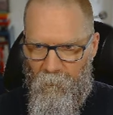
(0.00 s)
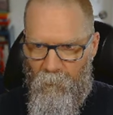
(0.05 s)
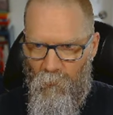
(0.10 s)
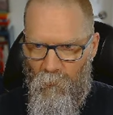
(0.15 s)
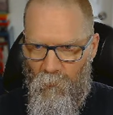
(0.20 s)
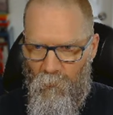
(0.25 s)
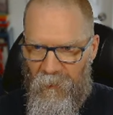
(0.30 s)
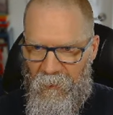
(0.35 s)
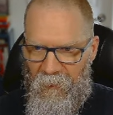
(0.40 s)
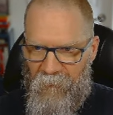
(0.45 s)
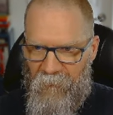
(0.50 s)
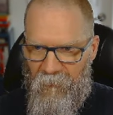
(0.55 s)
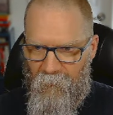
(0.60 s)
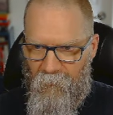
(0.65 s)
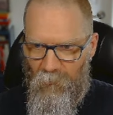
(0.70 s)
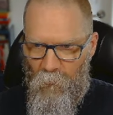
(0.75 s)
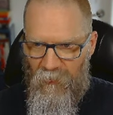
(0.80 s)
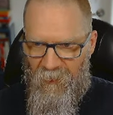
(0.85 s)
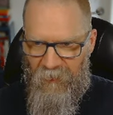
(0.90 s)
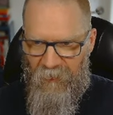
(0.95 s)
we
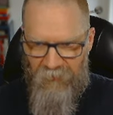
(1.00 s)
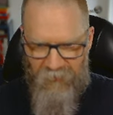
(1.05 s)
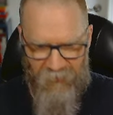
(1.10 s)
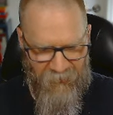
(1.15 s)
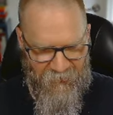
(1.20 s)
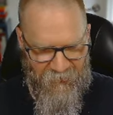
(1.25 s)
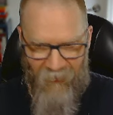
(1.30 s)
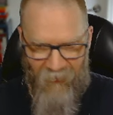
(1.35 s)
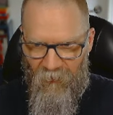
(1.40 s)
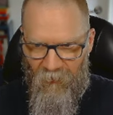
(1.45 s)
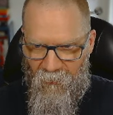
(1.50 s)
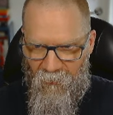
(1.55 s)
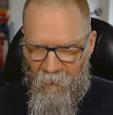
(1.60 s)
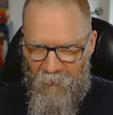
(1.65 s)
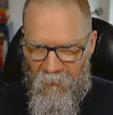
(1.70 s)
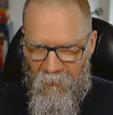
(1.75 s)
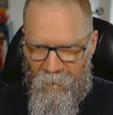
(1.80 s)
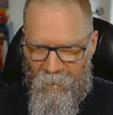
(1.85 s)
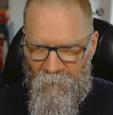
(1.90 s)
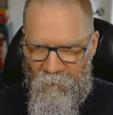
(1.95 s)
need to get
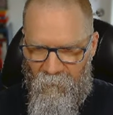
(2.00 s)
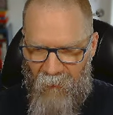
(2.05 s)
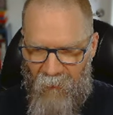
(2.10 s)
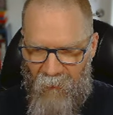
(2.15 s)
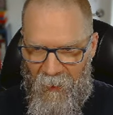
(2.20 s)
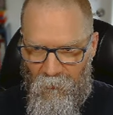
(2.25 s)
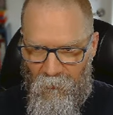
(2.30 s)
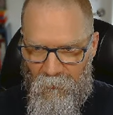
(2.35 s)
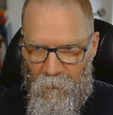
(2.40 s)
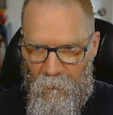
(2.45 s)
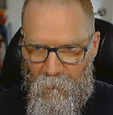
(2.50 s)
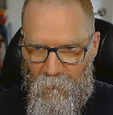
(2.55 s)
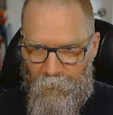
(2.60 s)
this value.